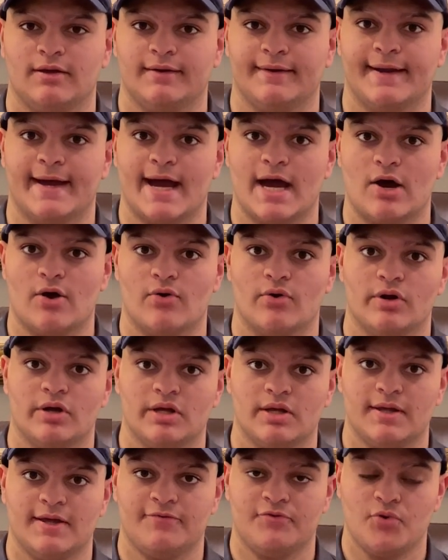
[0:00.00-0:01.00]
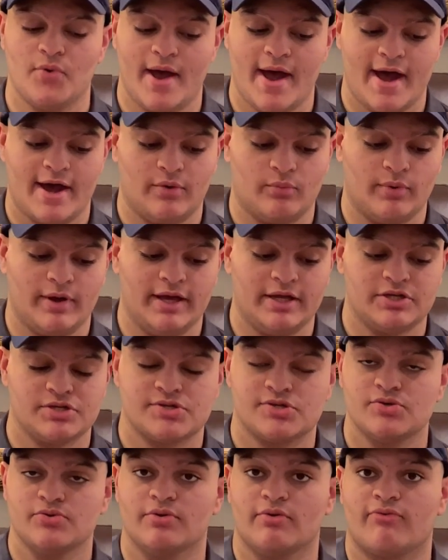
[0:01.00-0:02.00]
Now, if you add
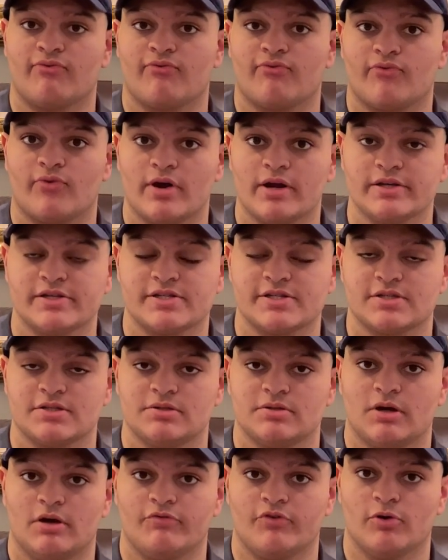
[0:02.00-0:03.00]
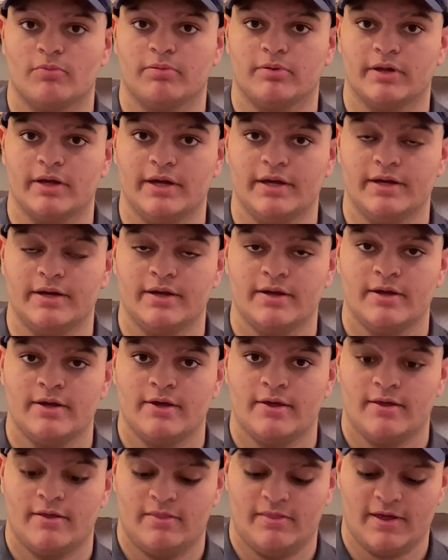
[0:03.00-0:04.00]
weight to the front of your plane,
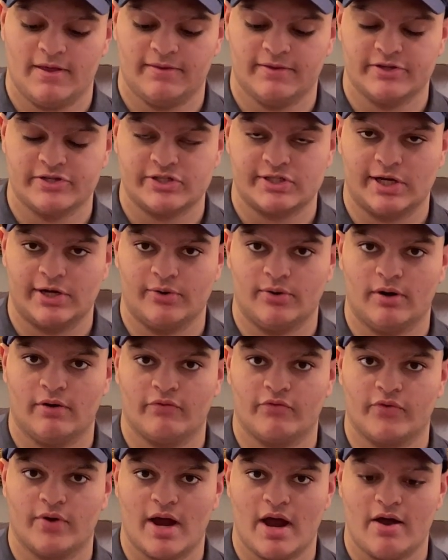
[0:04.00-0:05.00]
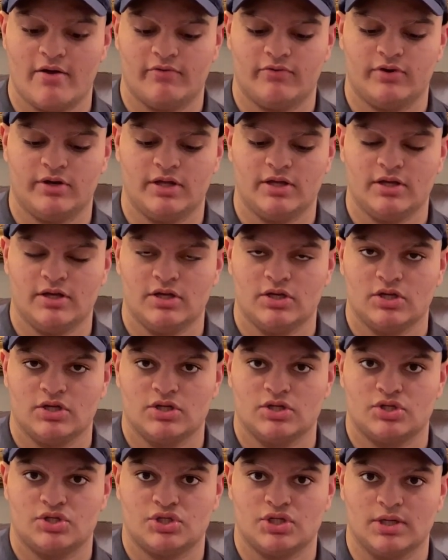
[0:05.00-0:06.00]
then the center of gravity
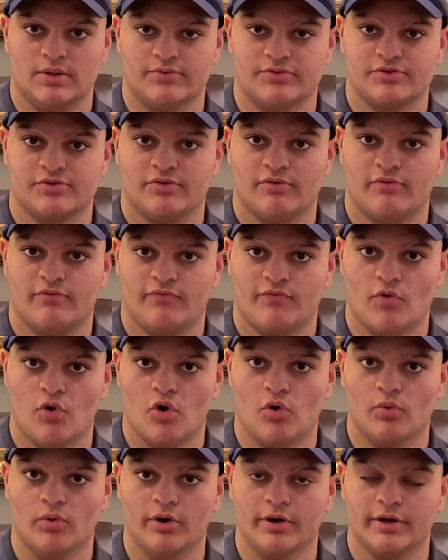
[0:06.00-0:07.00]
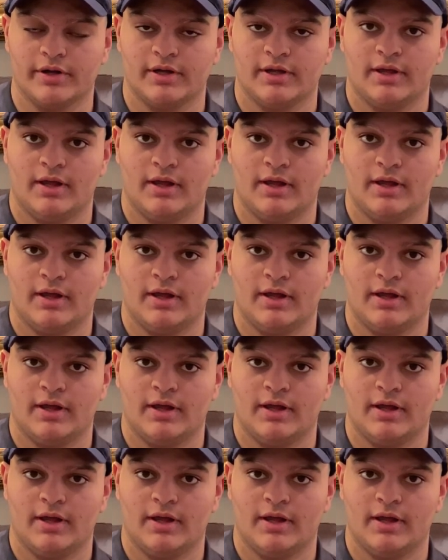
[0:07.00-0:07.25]
shifts forward.